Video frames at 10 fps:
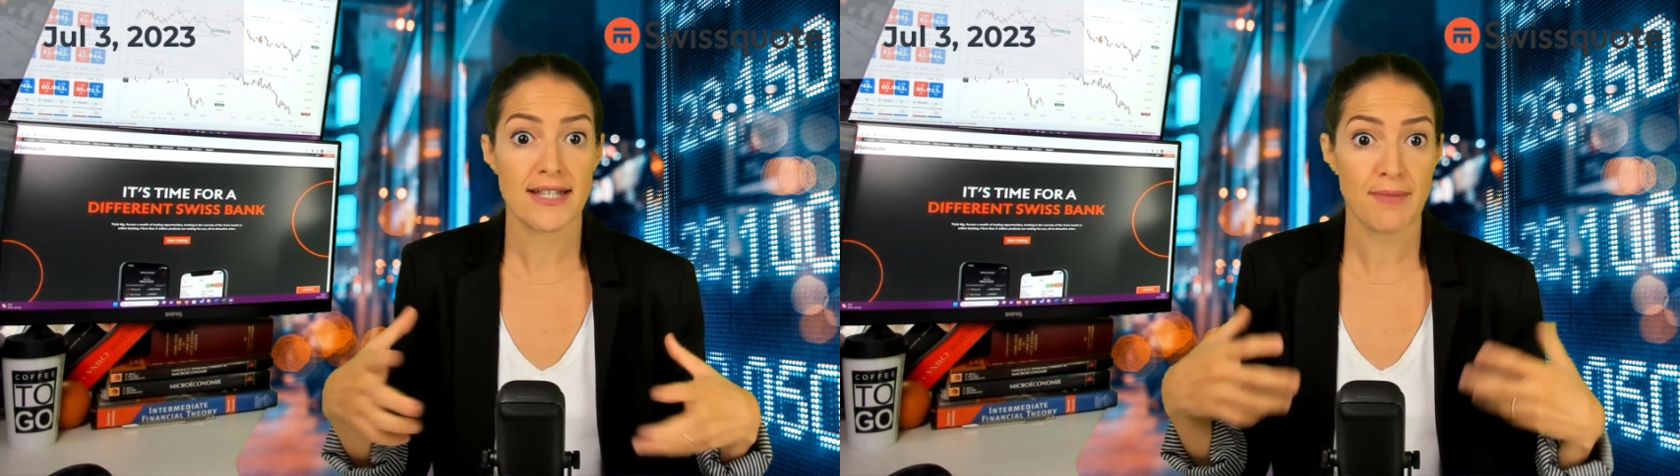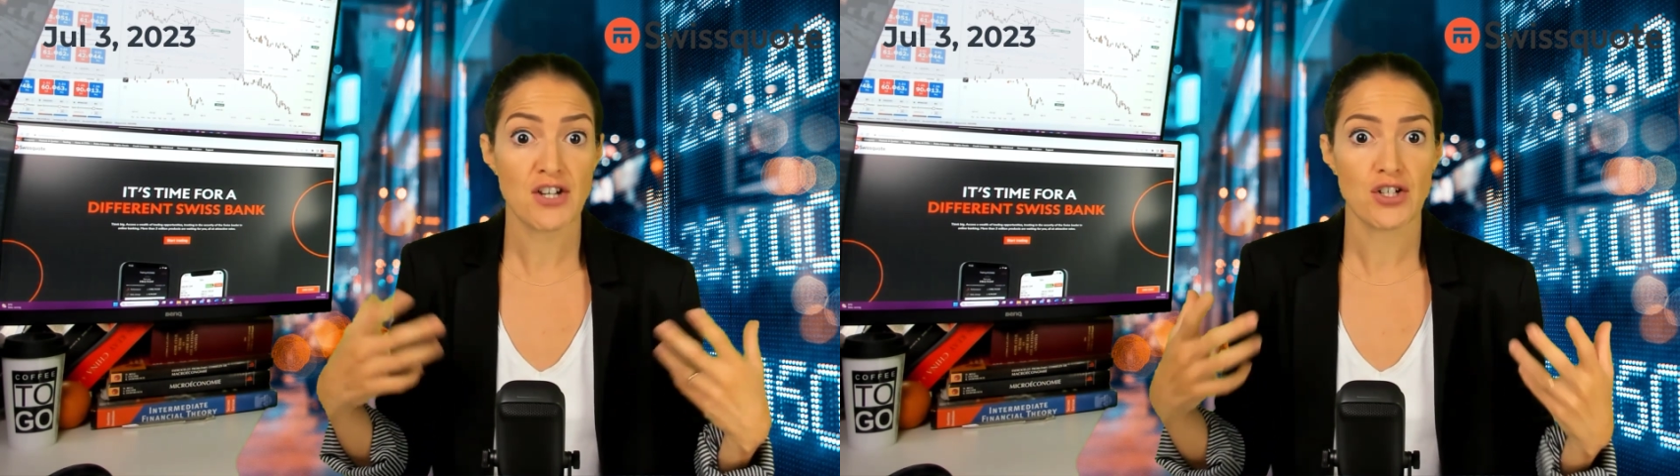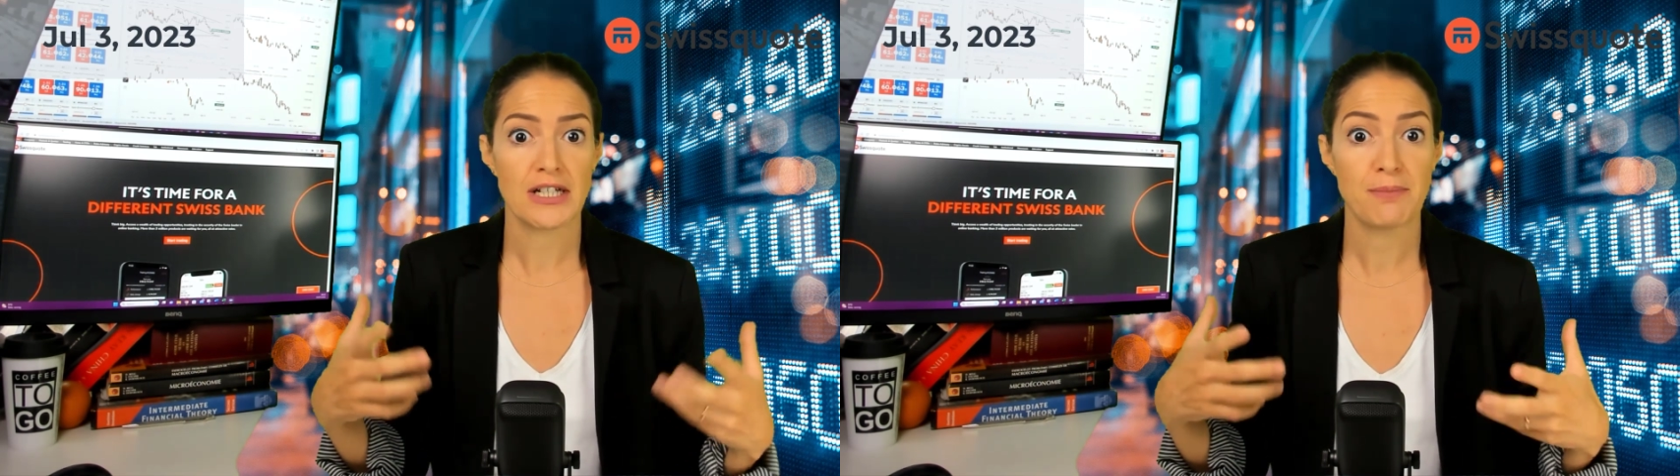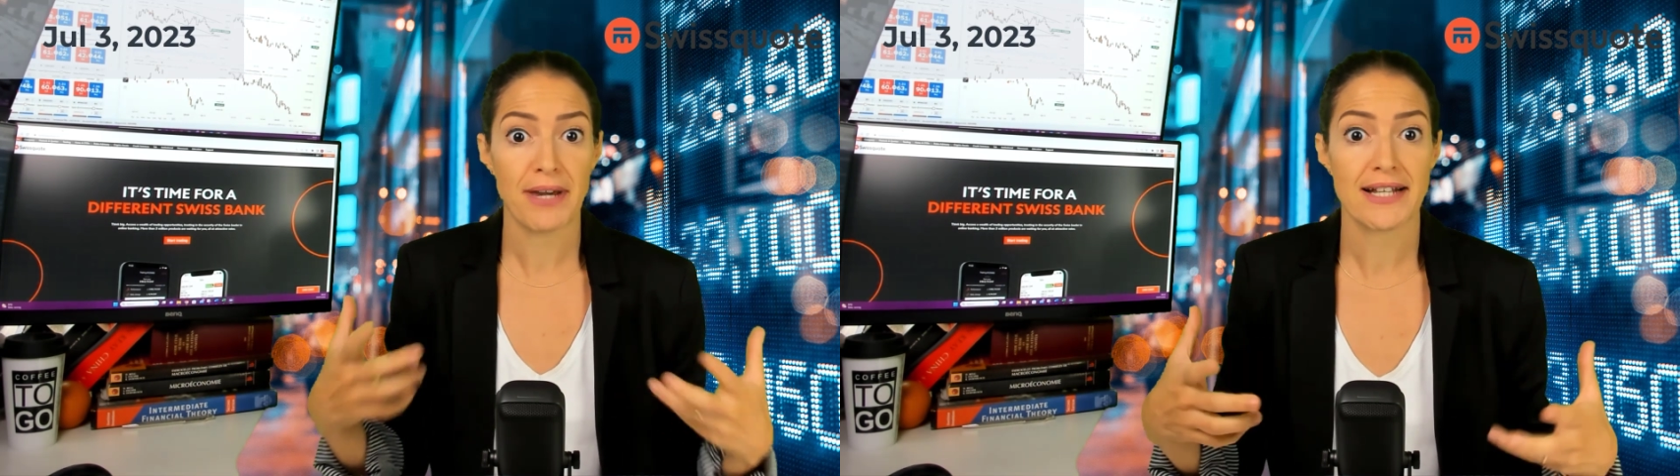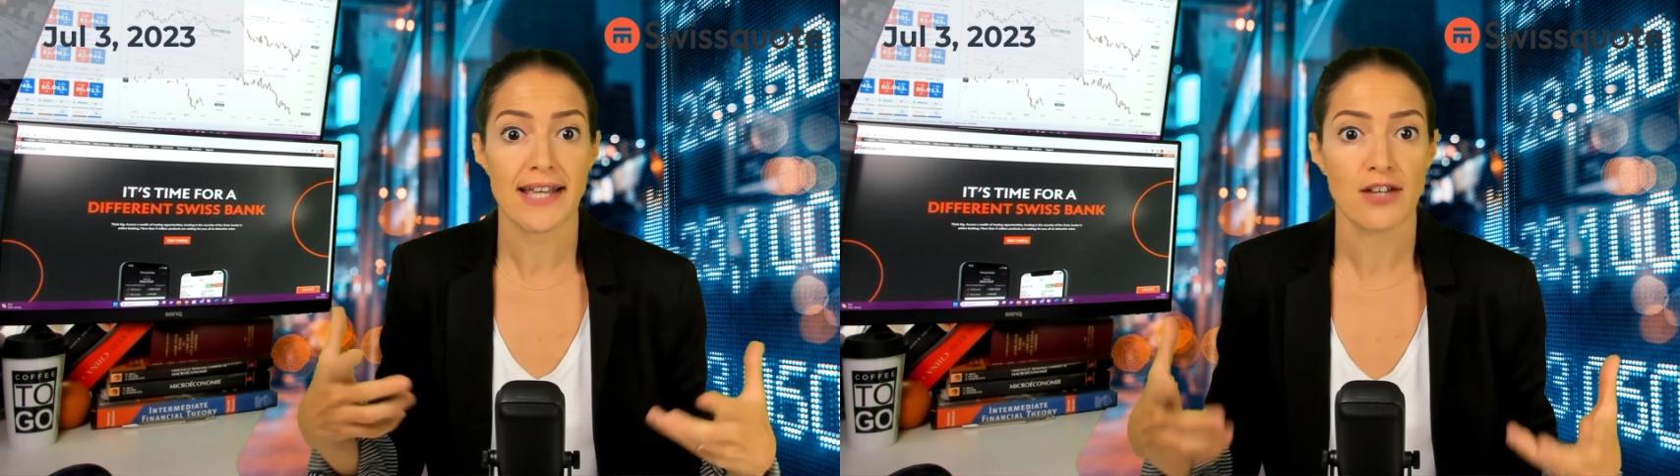especially
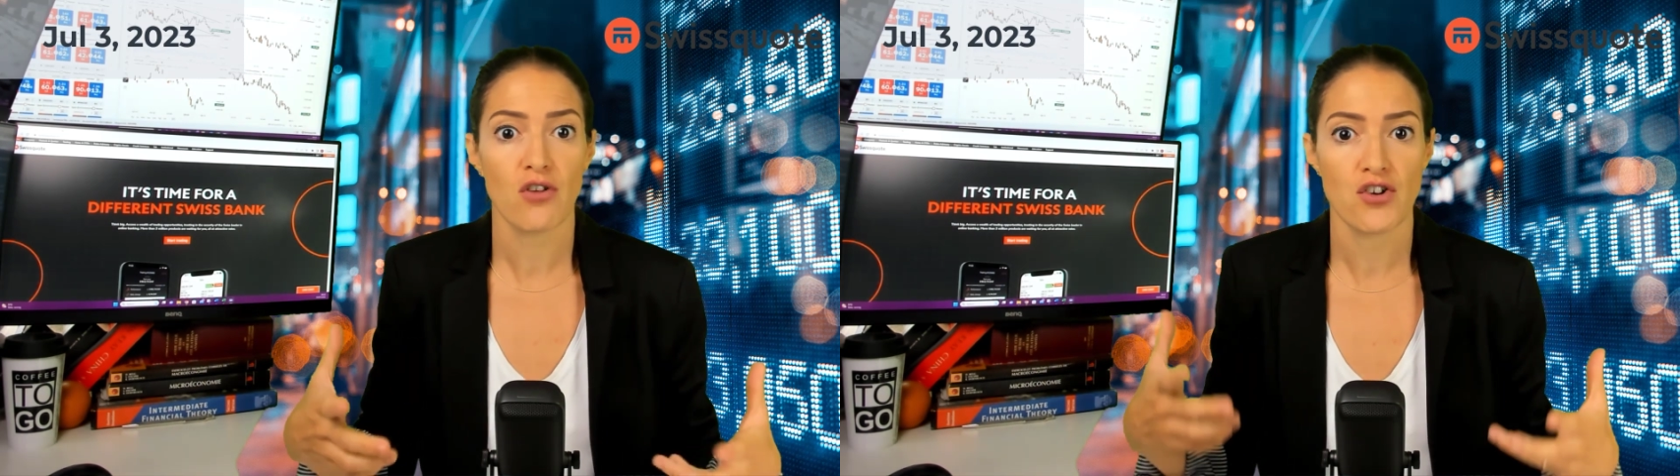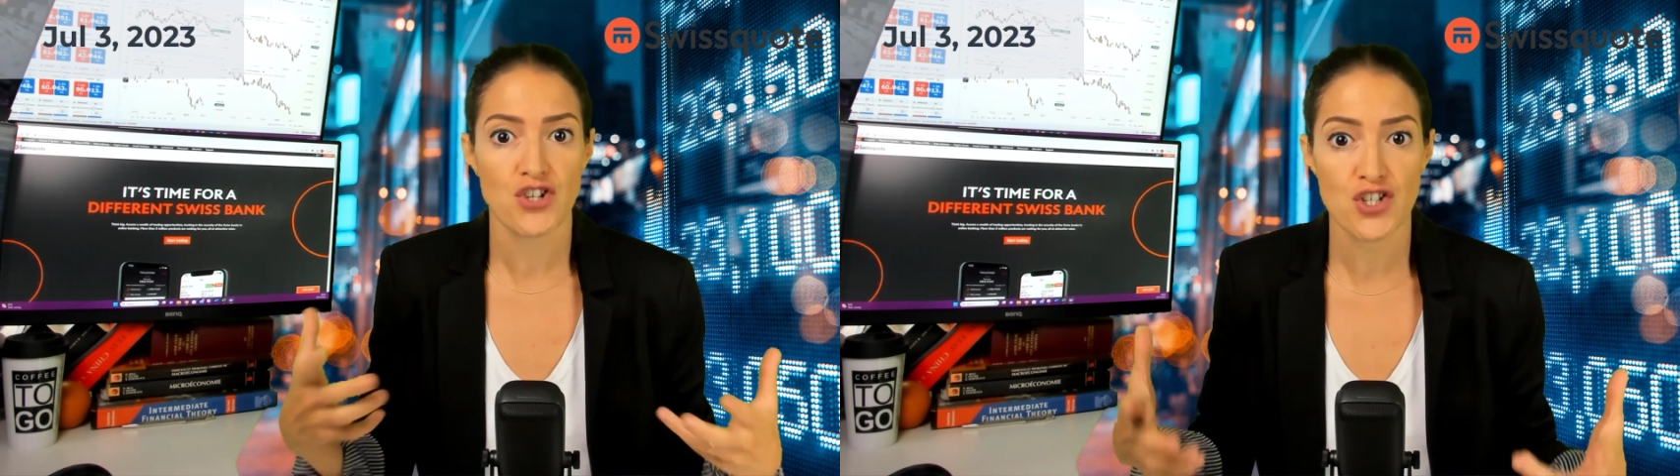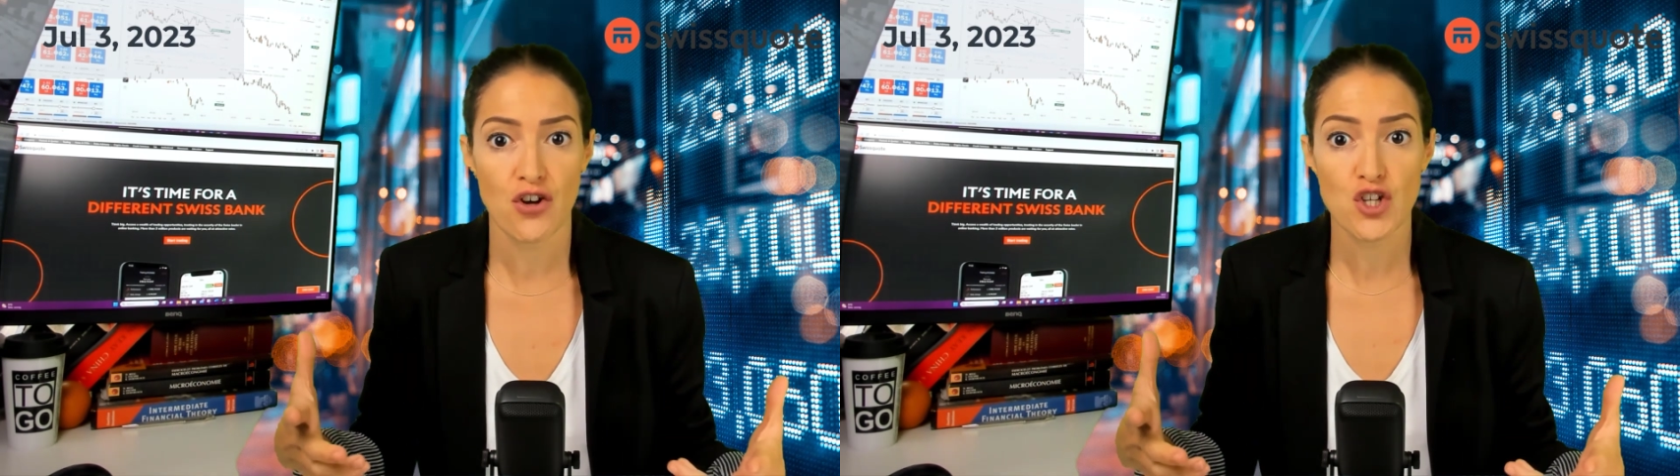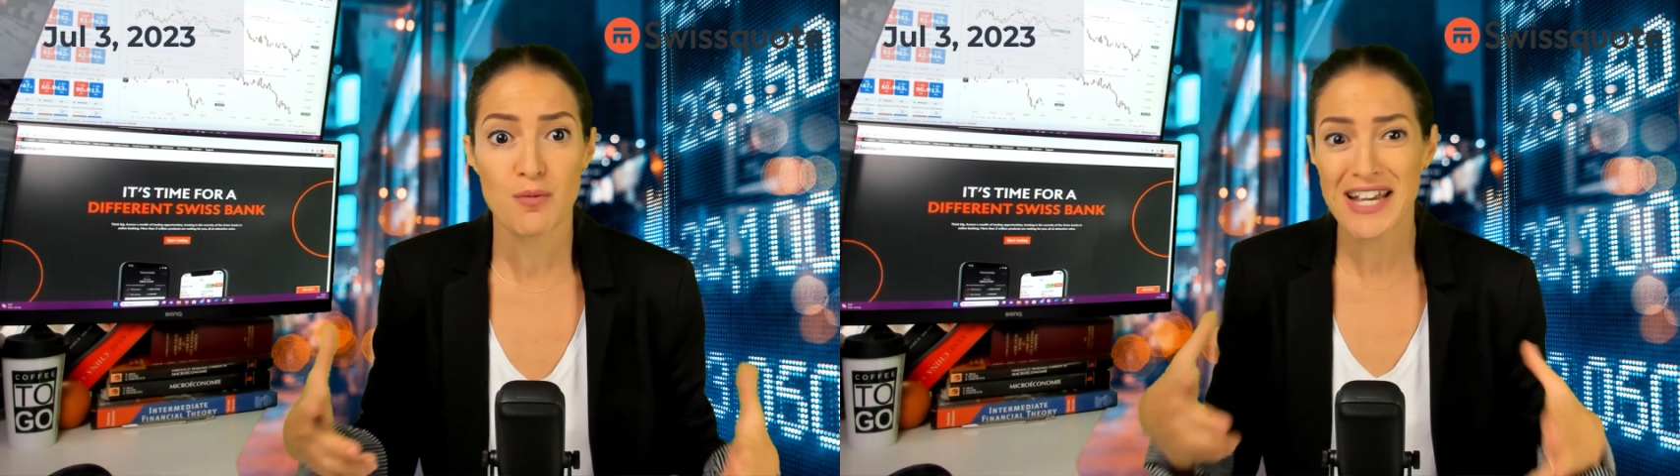big technology stocks,